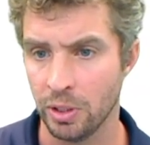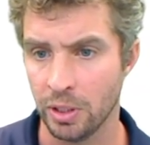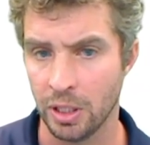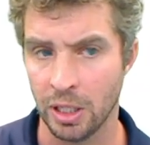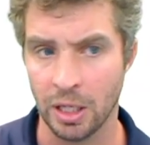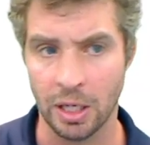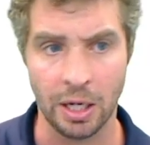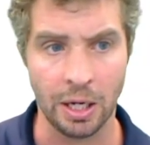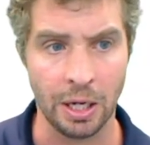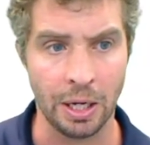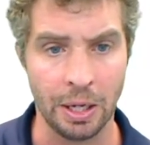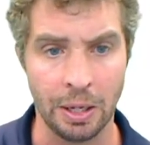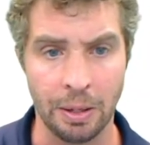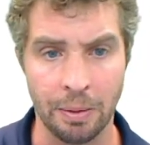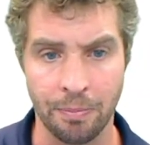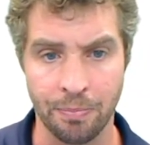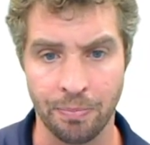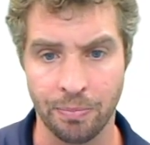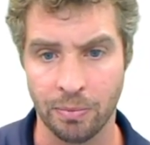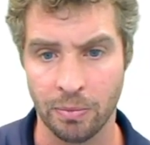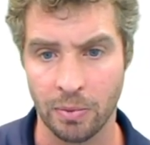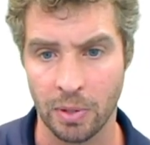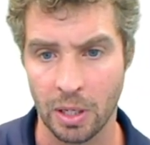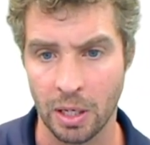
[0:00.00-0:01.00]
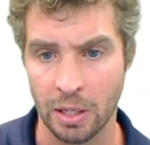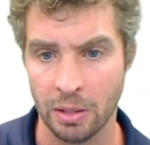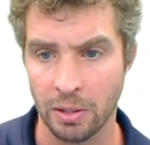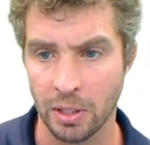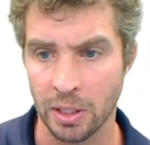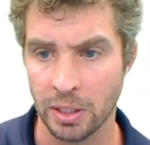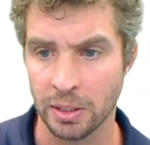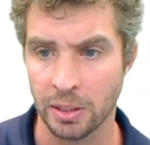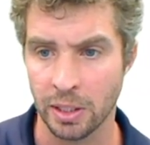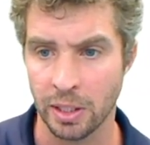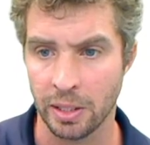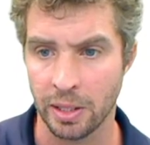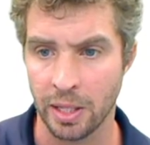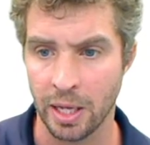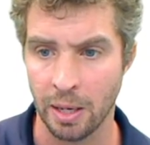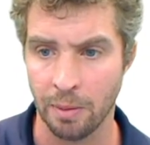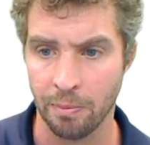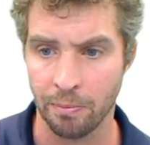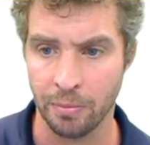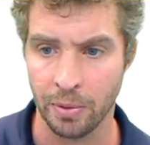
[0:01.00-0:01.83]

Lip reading: and things like that.